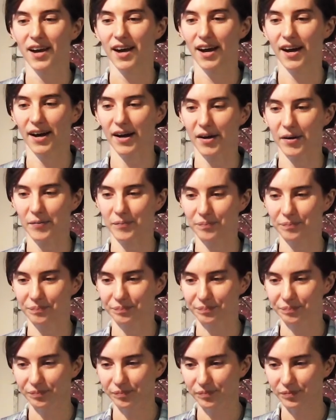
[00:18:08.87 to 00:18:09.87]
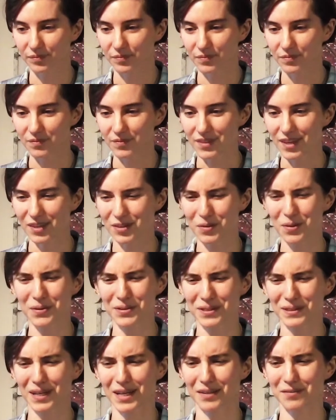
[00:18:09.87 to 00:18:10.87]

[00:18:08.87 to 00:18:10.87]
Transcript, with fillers: Um, so there's a lot